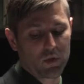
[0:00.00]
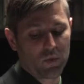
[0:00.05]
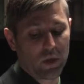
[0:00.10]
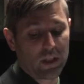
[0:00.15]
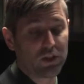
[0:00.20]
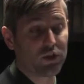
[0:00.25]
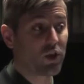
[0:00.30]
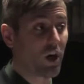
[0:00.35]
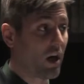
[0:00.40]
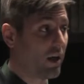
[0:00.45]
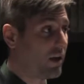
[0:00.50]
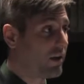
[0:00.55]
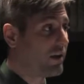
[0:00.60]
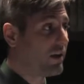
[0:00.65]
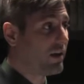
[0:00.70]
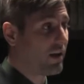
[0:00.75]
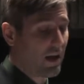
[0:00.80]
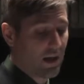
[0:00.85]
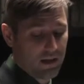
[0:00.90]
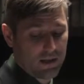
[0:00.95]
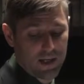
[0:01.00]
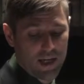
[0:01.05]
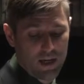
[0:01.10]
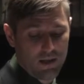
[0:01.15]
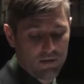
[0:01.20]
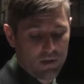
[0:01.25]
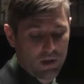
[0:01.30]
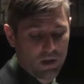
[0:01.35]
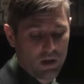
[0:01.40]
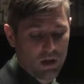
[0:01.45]
between Jonathan and
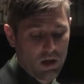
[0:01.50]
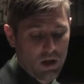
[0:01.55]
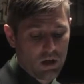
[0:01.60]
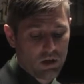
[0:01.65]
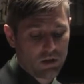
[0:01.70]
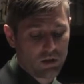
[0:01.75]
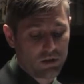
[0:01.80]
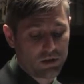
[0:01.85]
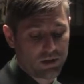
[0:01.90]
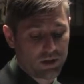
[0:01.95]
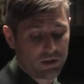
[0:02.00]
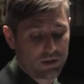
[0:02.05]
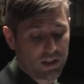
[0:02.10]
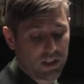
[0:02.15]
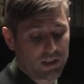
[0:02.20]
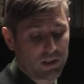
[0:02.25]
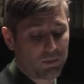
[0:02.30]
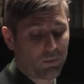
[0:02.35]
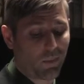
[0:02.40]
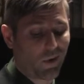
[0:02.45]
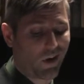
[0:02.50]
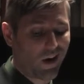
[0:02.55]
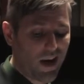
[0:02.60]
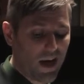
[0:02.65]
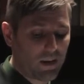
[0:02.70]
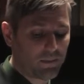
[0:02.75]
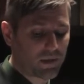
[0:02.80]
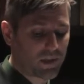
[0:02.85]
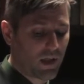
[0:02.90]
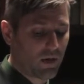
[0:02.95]
David, to suggest,
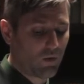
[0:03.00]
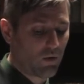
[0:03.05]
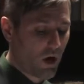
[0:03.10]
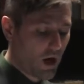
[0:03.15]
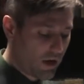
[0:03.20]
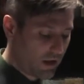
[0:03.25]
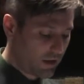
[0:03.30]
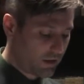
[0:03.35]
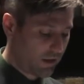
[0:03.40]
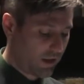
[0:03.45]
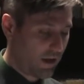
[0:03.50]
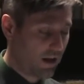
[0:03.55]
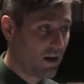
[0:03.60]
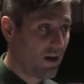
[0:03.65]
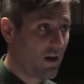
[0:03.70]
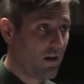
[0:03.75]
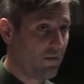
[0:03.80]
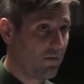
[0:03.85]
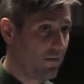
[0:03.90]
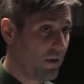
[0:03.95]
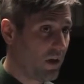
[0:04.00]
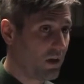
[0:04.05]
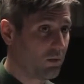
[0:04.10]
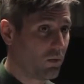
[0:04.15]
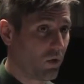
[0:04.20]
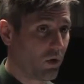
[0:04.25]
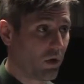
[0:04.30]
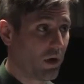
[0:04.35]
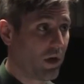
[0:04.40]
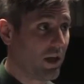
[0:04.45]
perhaps ironically,
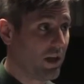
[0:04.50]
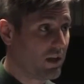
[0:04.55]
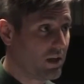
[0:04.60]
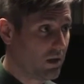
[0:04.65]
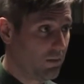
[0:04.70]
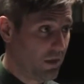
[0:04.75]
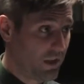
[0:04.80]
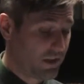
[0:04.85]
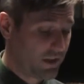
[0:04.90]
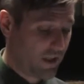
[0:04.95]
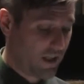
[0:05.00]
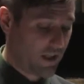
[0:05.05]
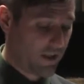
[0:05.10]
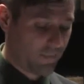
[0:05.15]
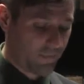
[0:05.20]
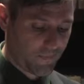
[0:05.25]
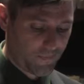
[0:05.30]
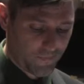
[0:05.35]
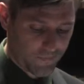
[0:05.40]
Fenimore intimacy.